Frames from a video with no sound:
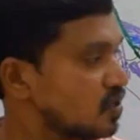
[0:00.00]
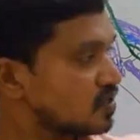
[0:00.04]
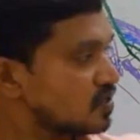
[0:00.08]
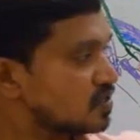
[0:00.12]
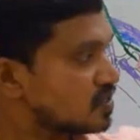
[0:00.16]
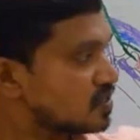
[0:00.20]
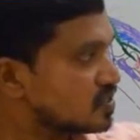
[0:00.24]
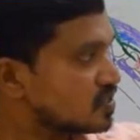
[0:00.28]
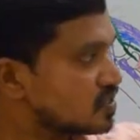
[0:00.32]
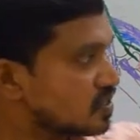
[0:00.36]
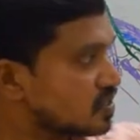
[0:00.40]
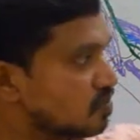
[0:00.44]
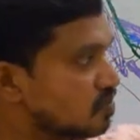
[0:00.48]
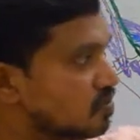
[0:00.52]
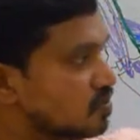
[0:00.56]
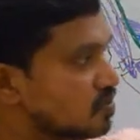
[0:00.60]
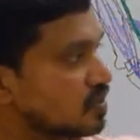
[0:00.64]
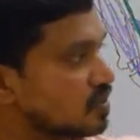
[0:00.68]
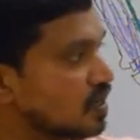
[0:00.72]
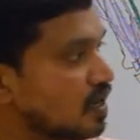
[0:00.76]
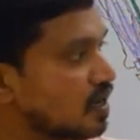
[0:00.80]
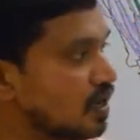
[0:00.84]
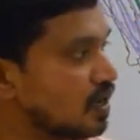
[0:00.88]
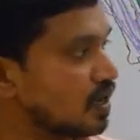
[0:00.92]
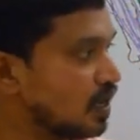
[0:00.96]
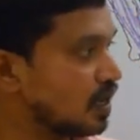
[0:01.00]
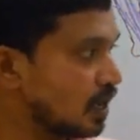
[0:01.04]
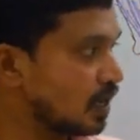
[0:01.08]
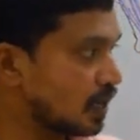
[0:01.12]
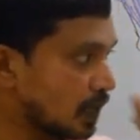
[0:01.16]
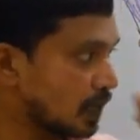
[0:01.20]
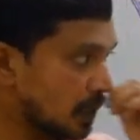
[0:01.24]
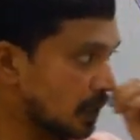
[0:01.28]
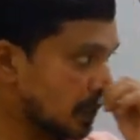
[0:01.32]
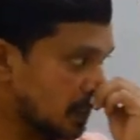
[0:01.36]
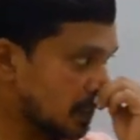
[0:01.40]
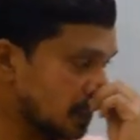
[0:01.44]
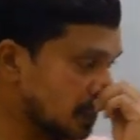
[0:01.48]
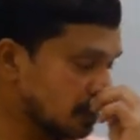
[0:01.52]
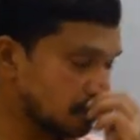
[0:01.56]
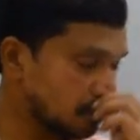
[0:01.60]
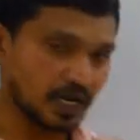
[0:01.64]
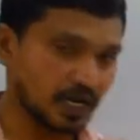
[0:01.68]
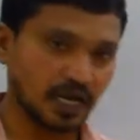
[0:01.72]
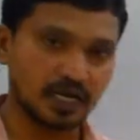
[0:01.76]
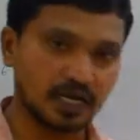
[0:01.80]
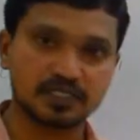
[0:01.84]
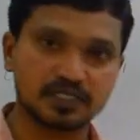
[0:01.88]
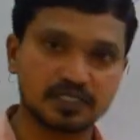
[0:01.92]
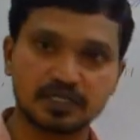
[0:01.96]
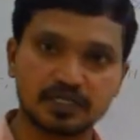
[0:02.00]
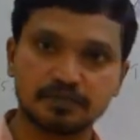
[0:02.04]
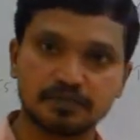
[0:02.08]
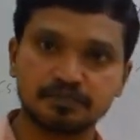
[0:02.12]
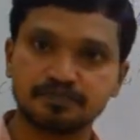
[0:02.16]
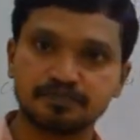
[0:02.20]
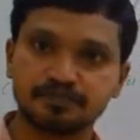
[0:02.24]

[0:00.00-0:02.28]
This is about the deep branch.